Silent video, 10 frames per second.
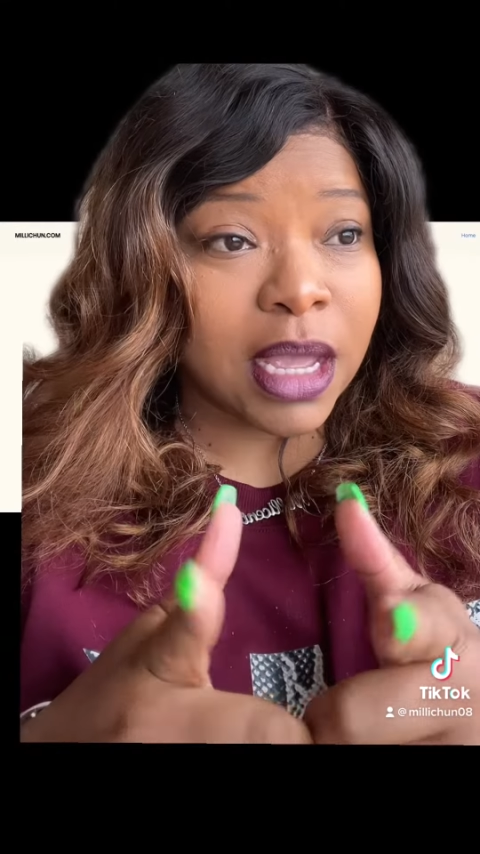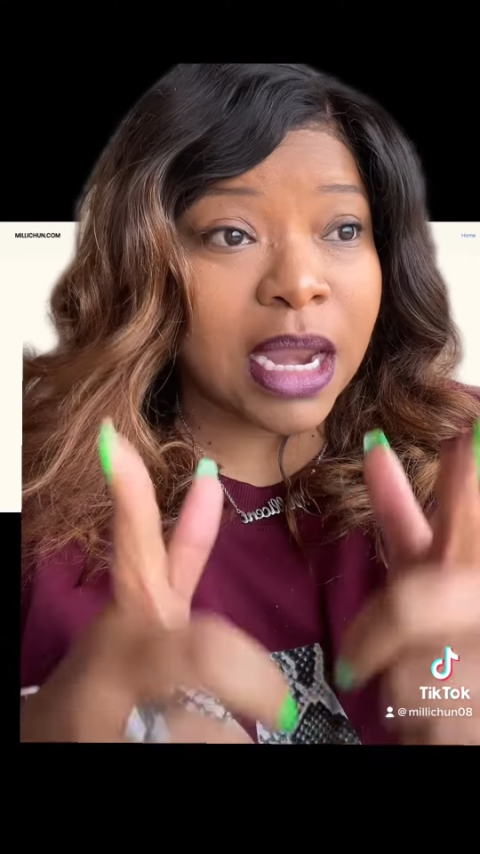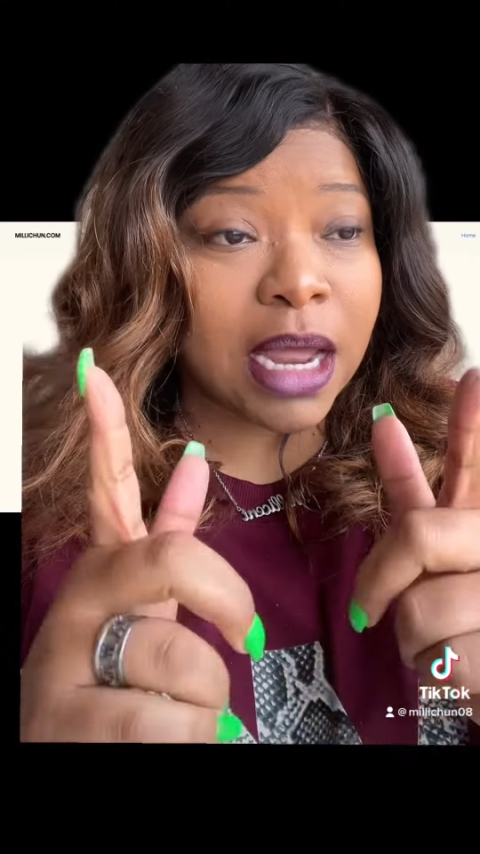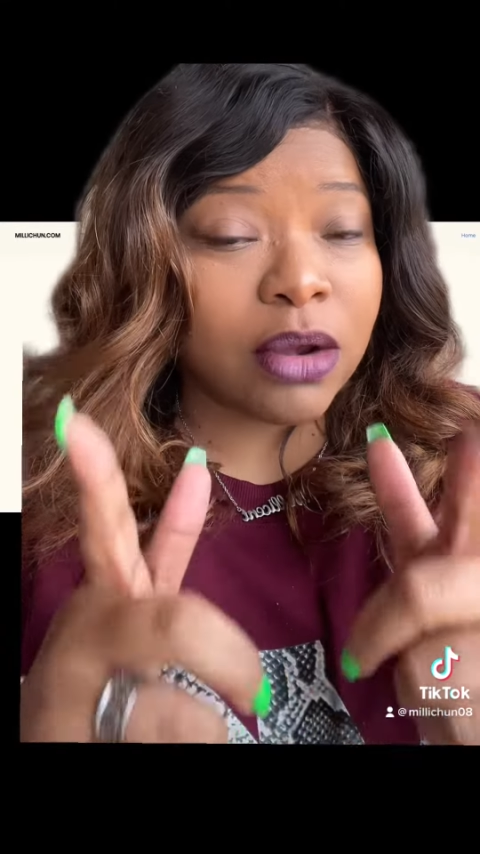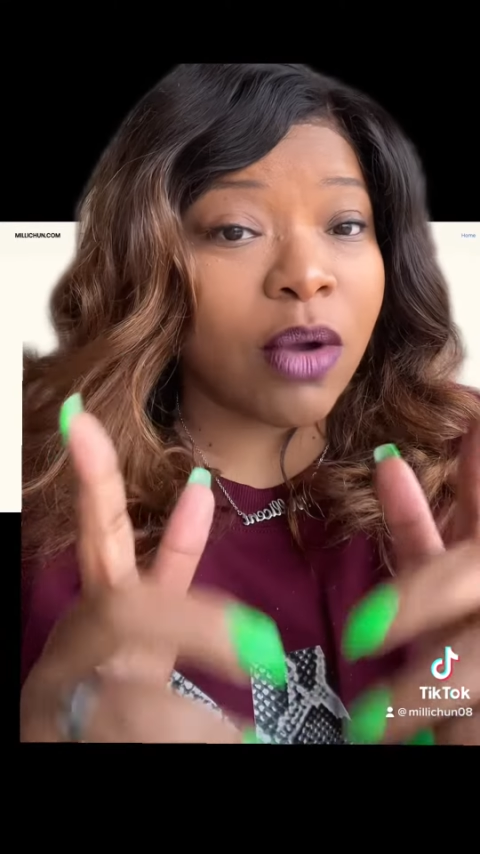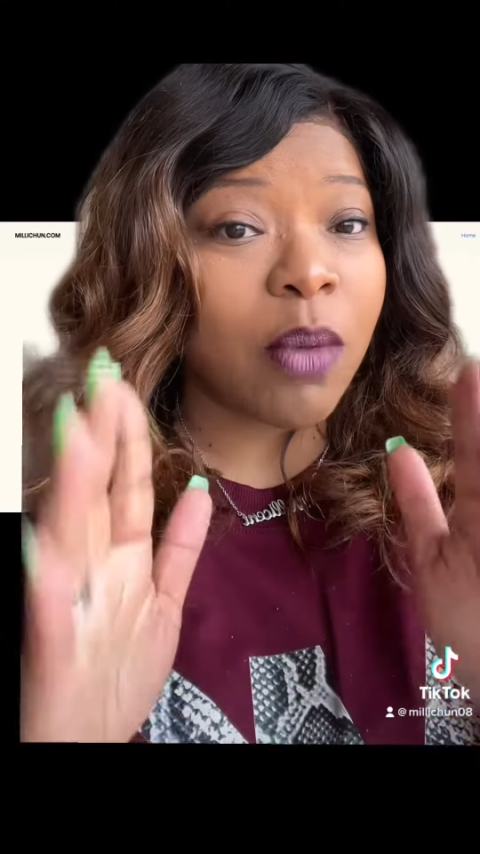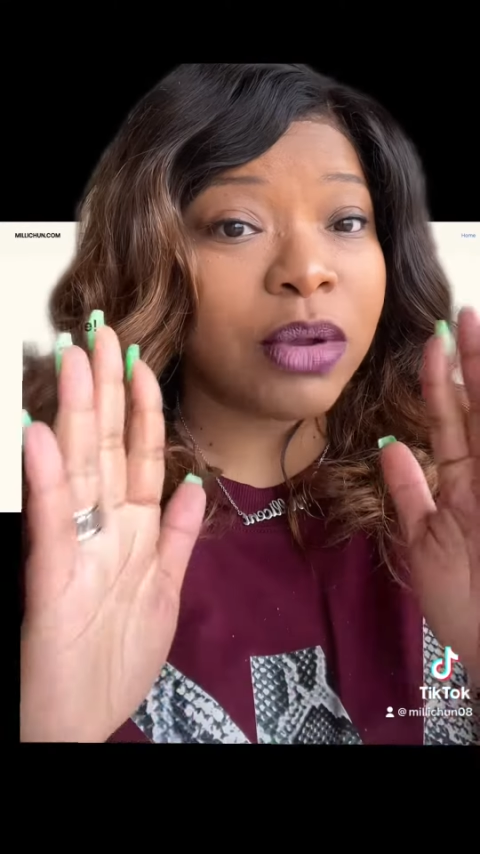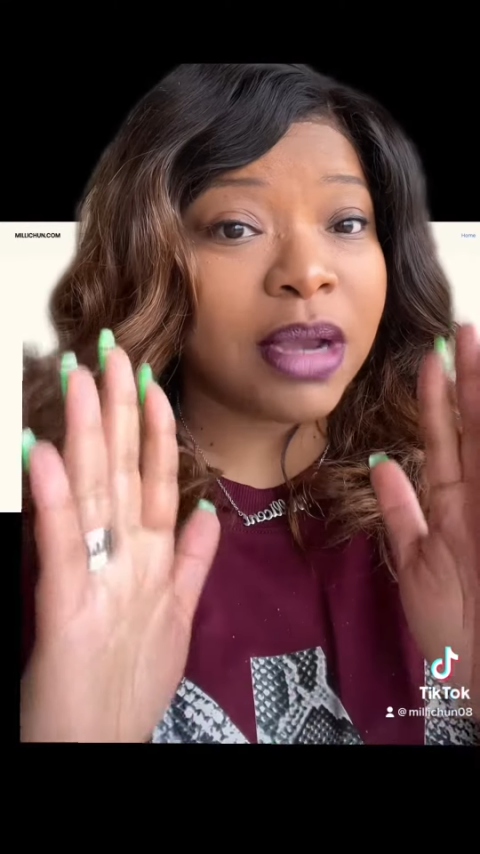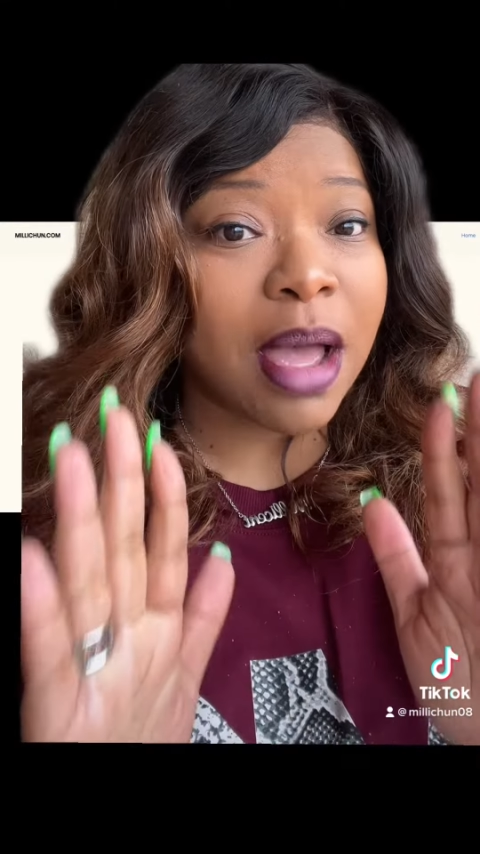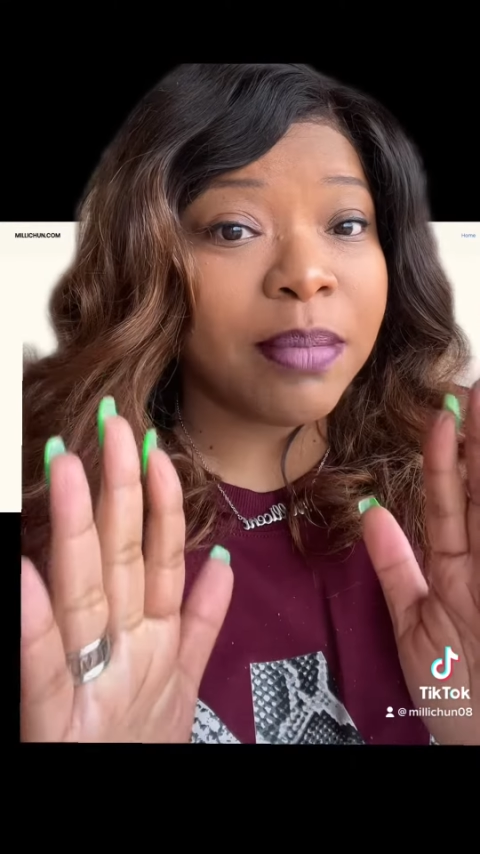And I know I would
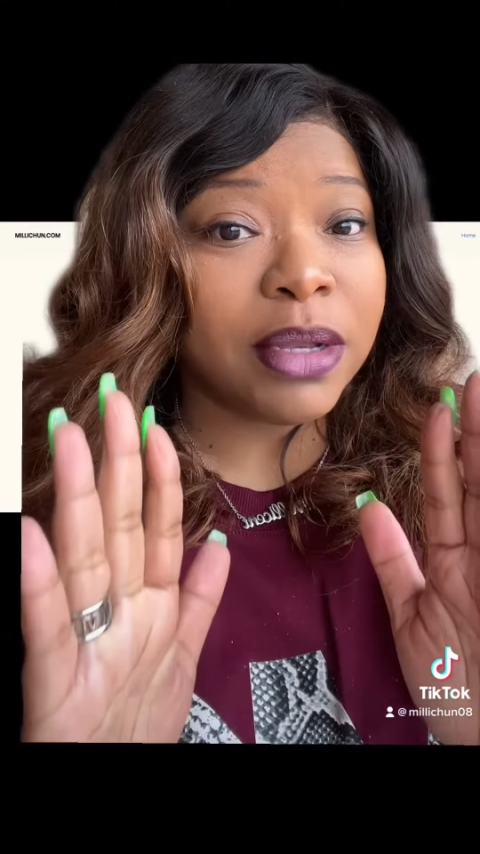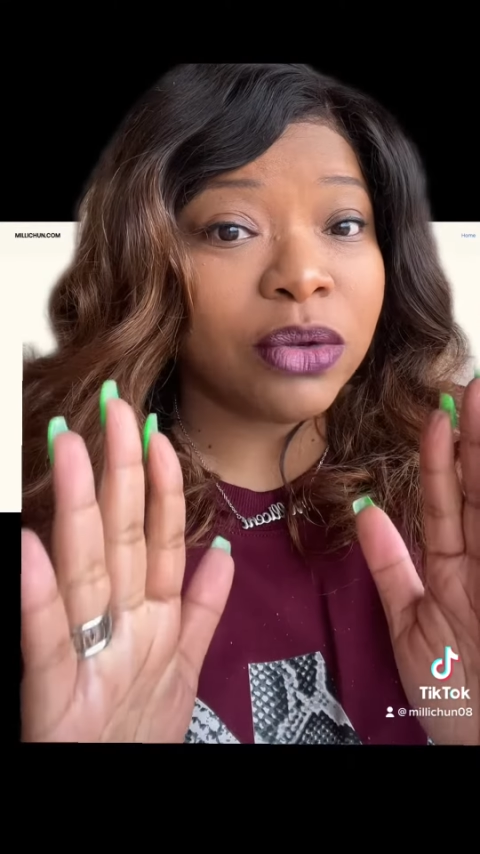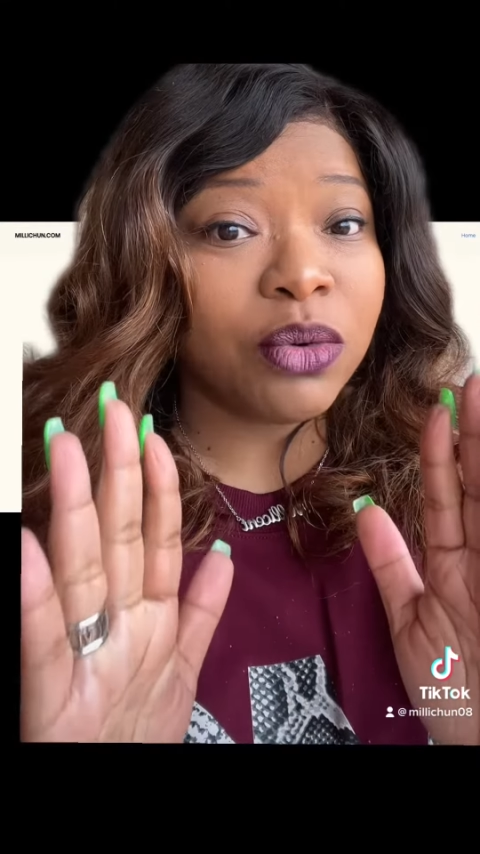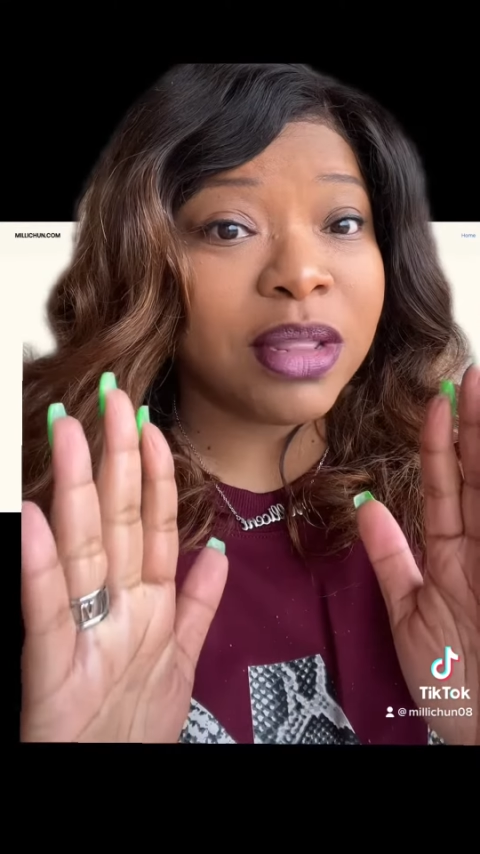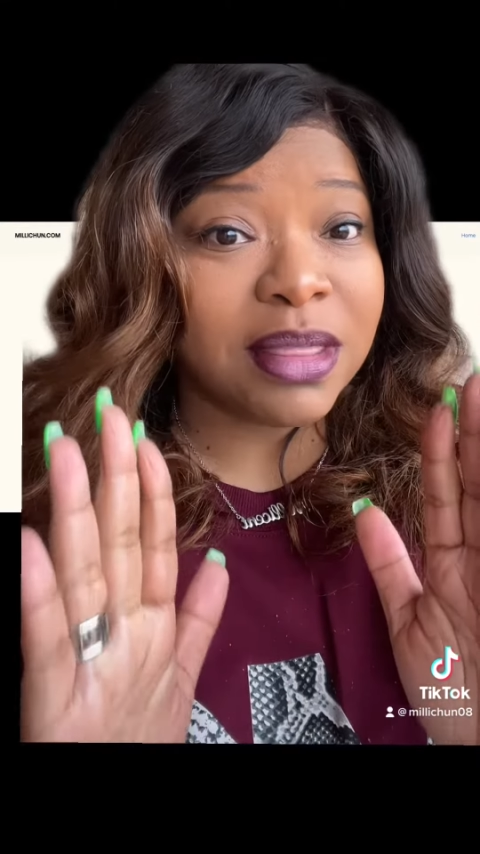not be doing